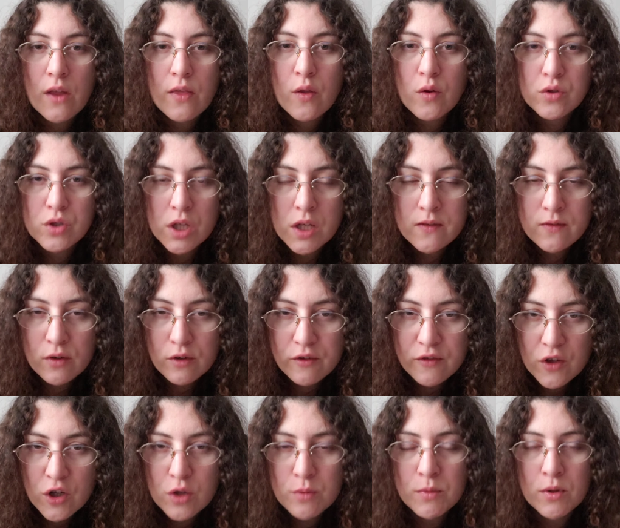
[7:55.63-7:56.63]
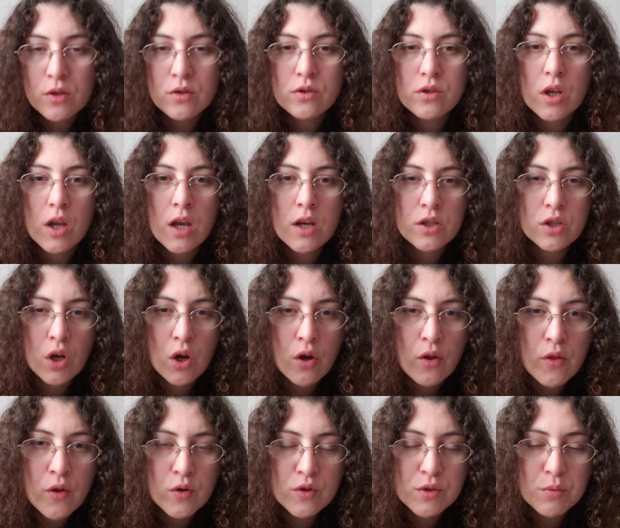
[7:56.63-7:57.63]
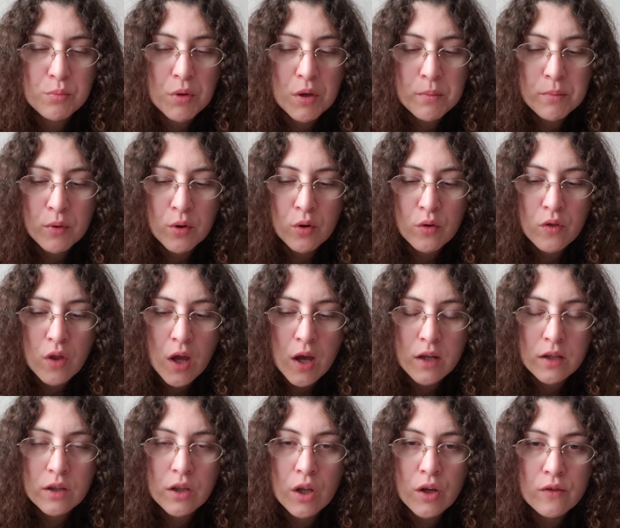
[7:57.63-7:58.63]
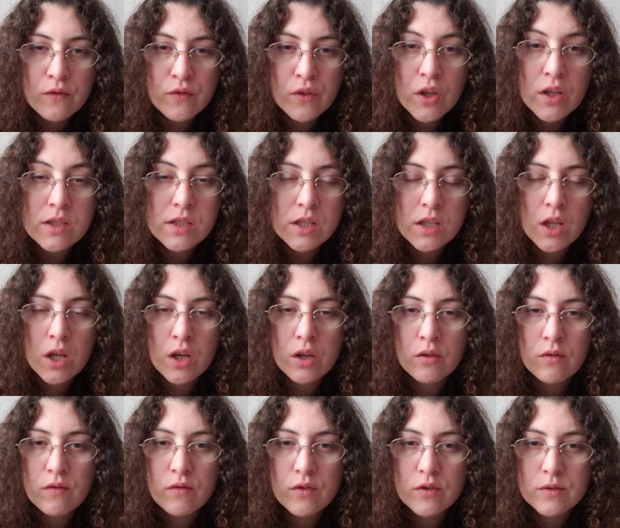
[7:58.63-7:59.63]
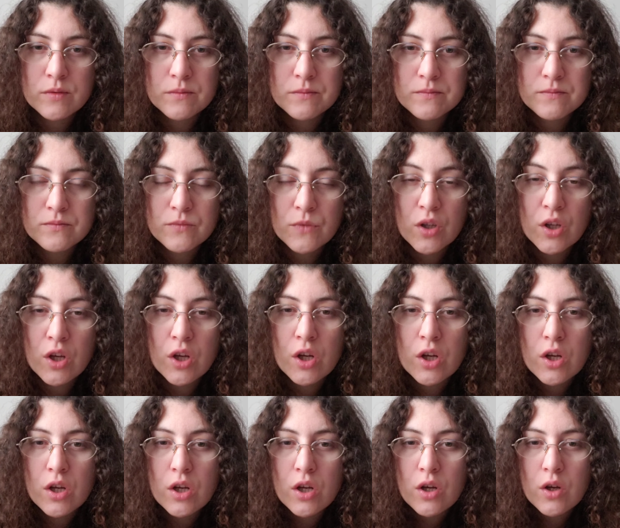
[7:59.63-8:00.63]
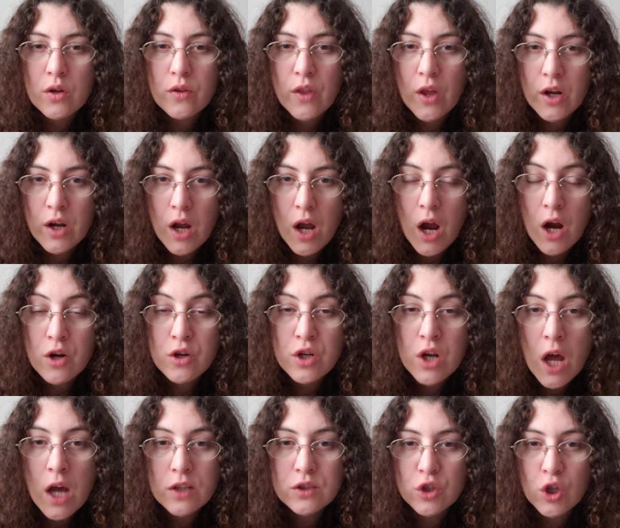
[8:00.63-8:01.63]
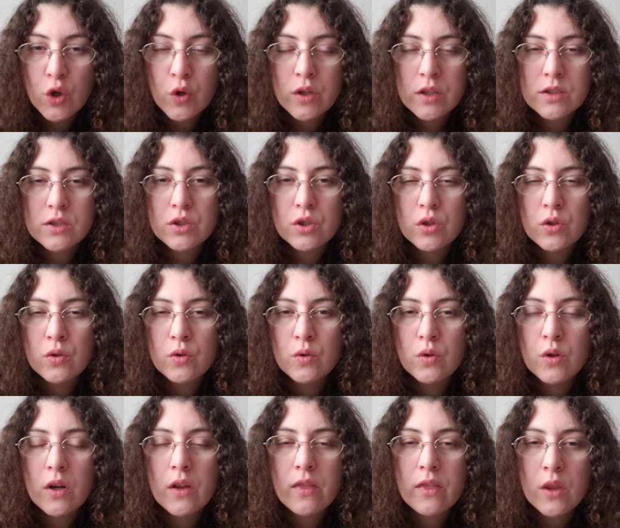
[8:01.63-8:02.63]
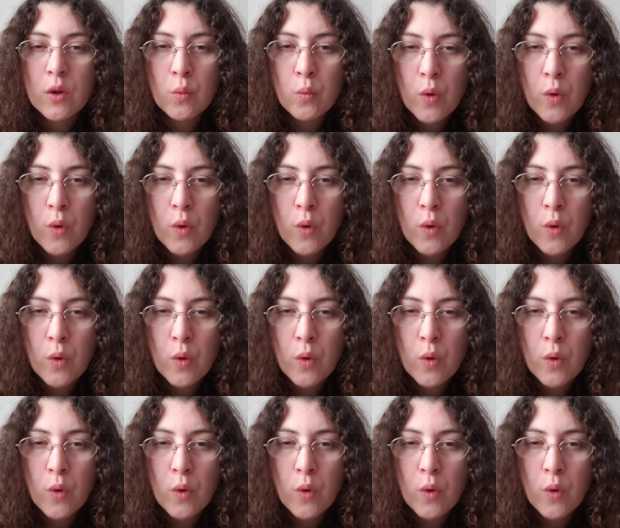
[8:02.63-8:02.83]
those evil farmers, and all those people that love this life, that are not going to the